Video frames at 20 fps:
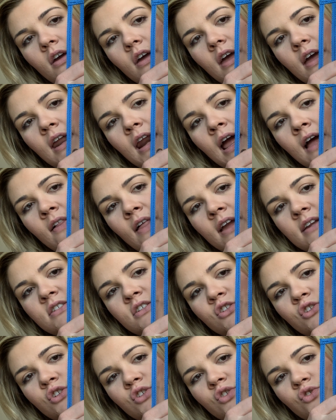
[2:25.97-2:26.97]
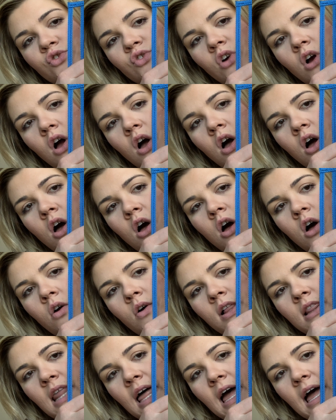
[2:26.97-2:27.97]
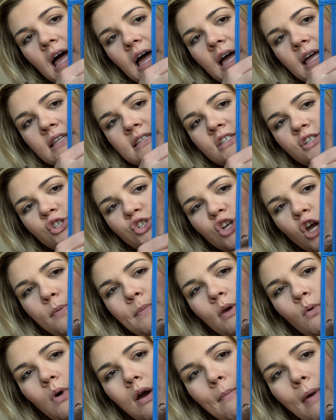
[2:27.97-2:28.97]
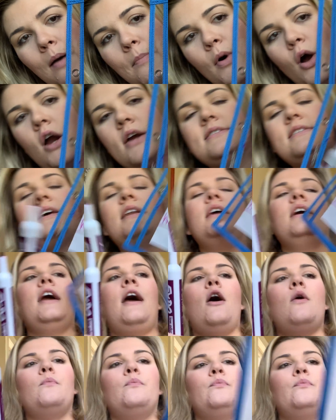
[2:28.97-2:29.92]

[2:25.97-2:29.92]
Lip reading: And I like to just draw a line to show me where my bar is going to go.